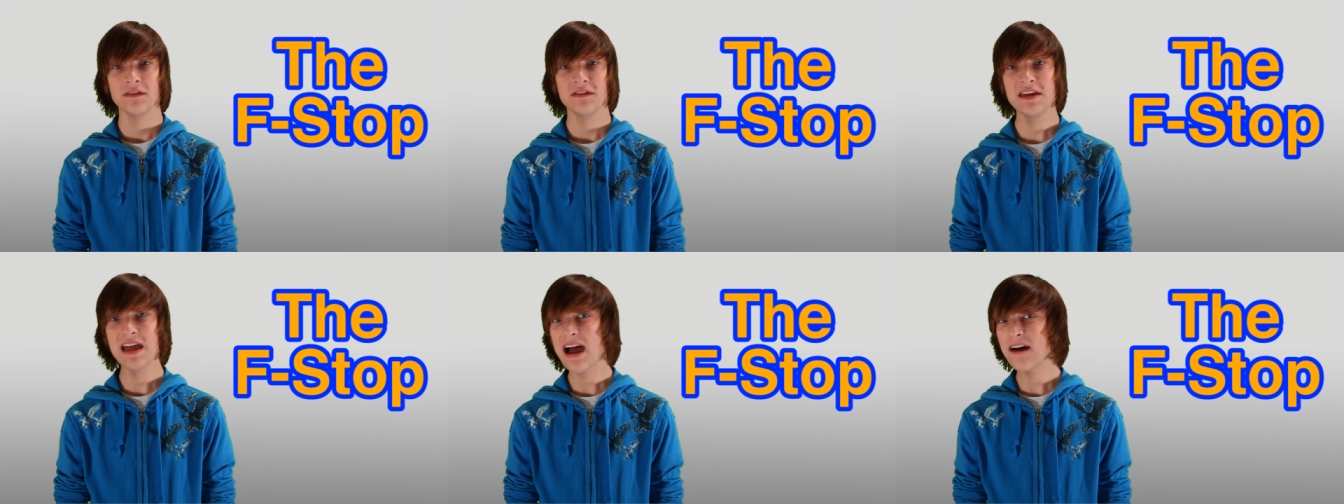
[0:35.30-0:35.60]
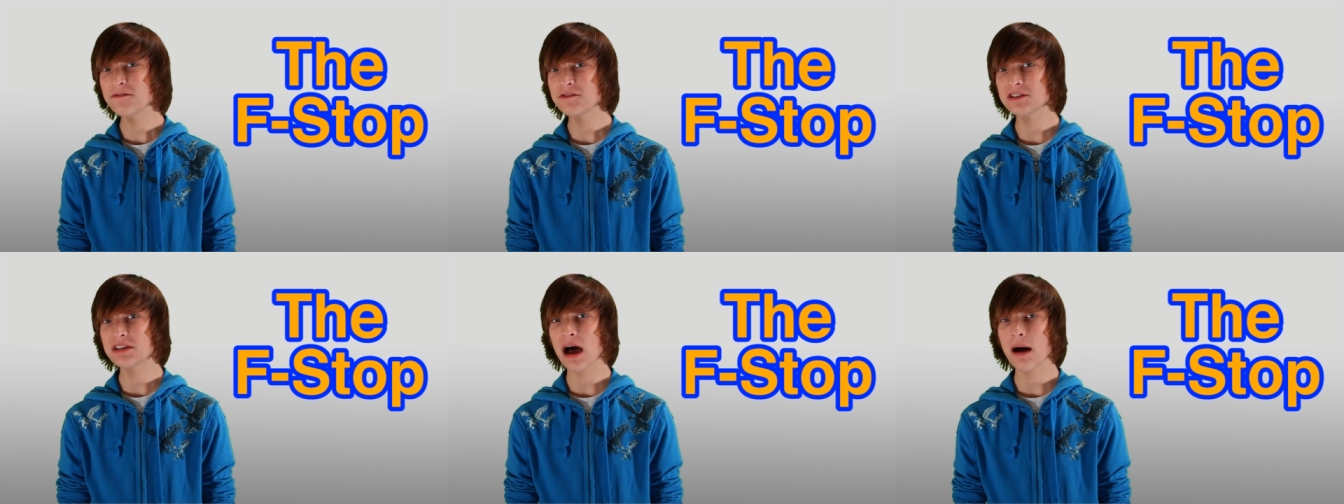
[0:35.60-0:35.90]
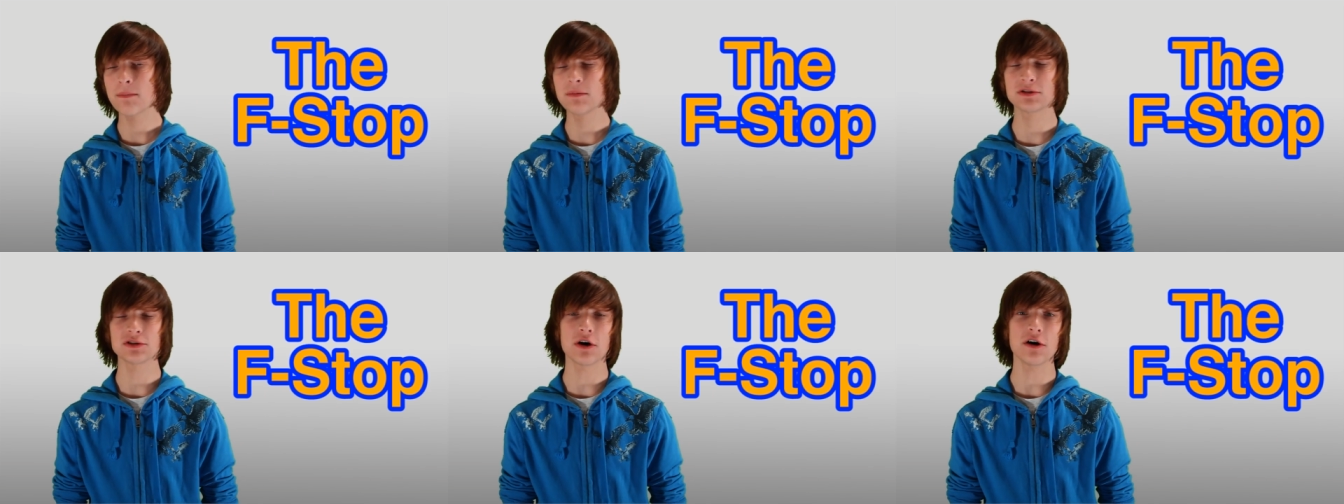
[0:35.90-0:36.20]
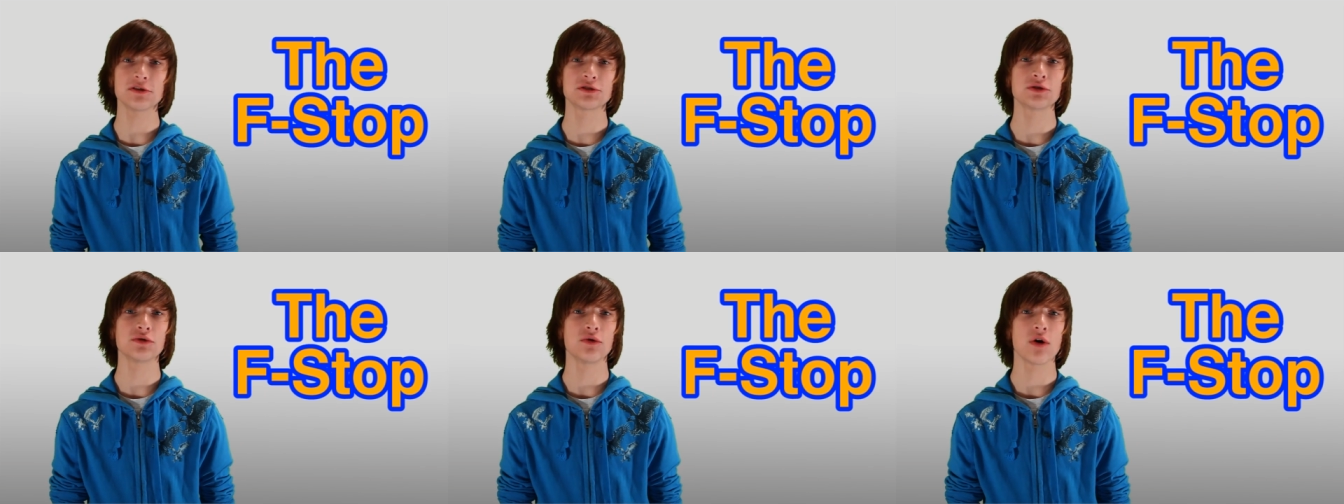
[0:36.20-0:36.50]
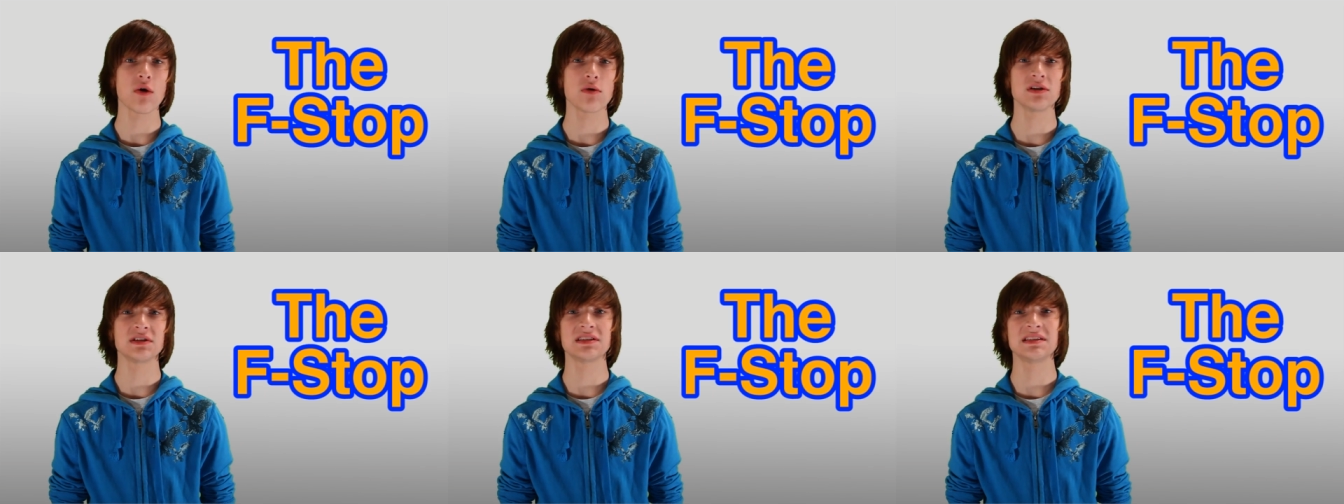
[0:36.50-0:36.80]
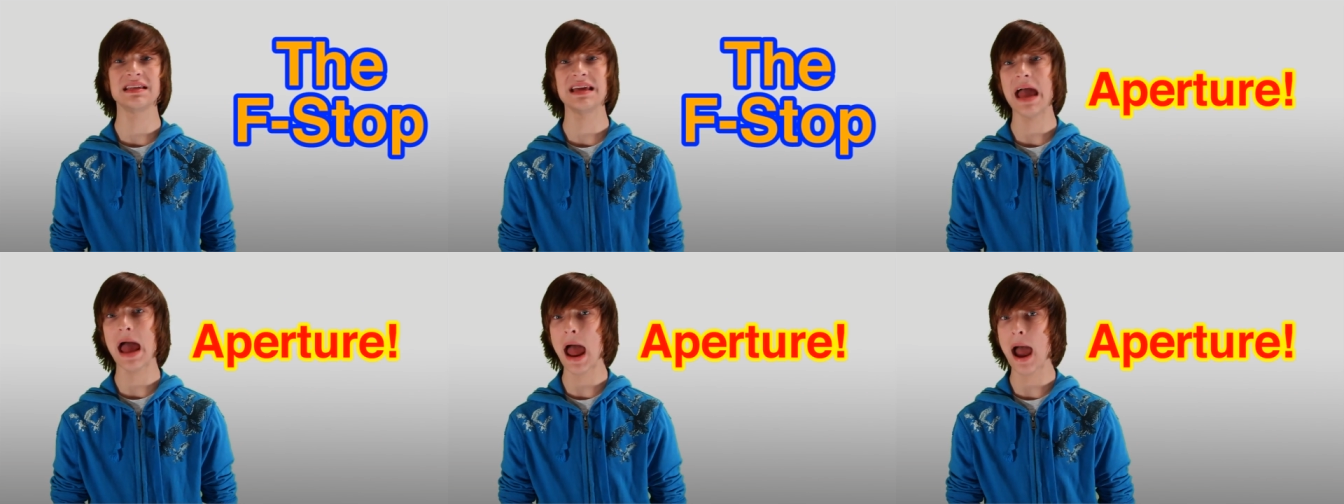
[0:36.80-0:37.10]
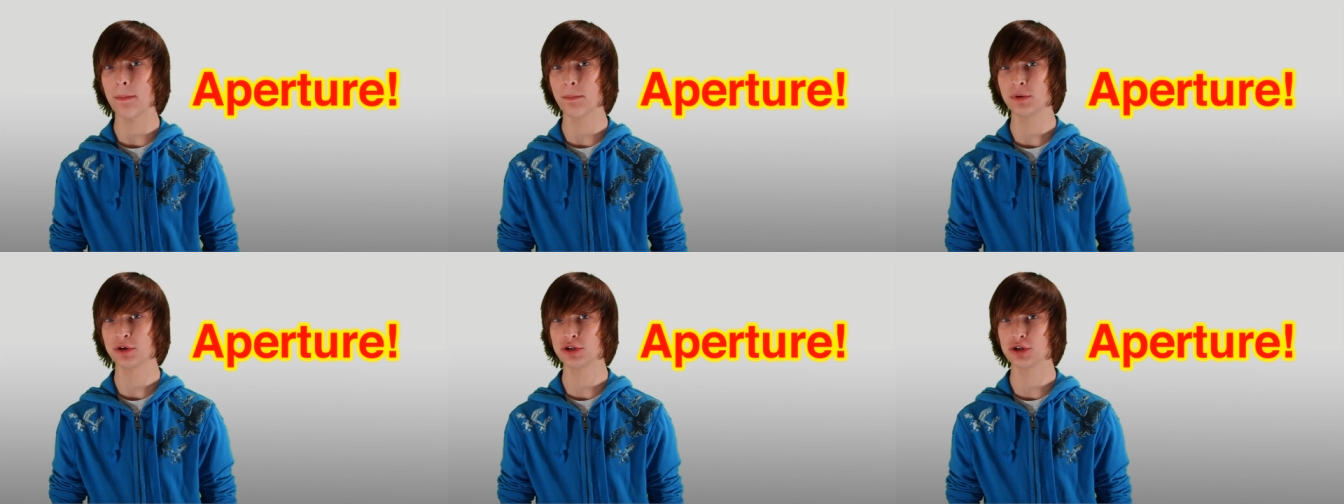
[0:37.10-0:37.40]
The f-stop is also known as the
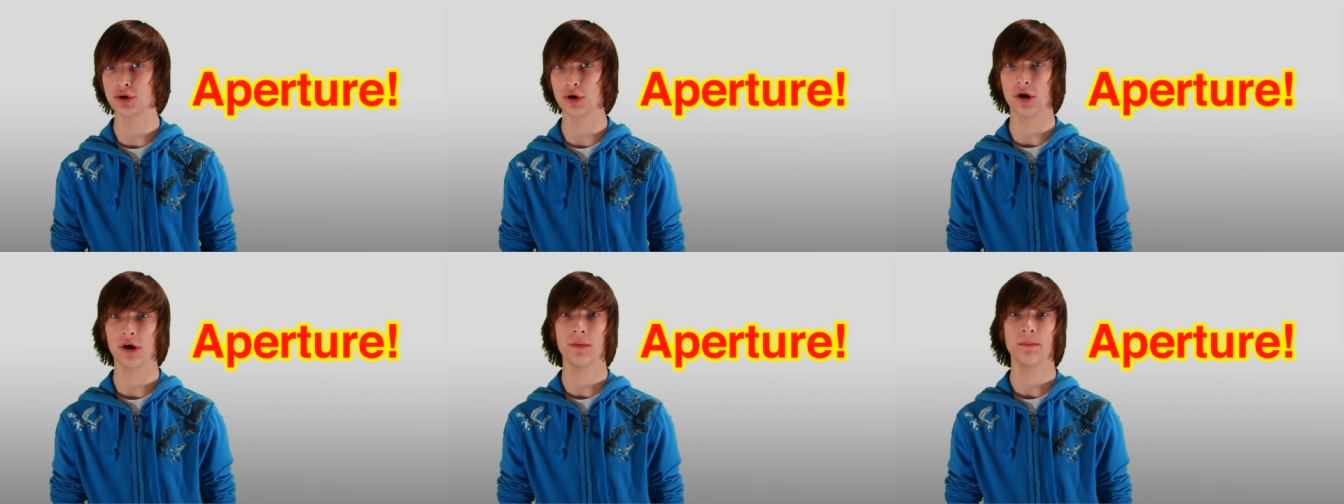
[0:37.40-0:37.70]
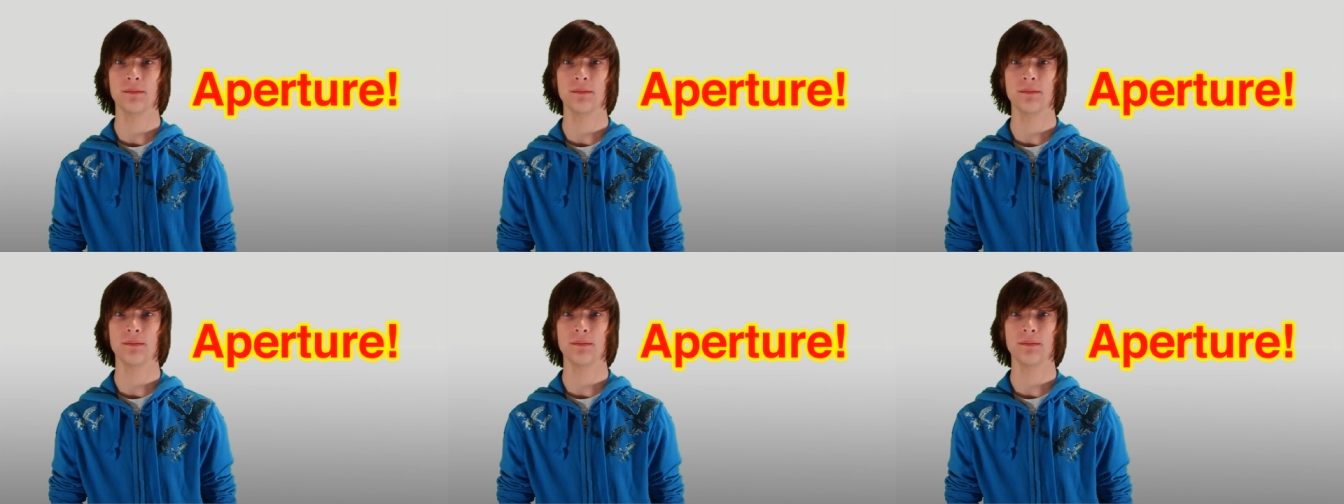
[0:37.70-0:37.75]
aperture.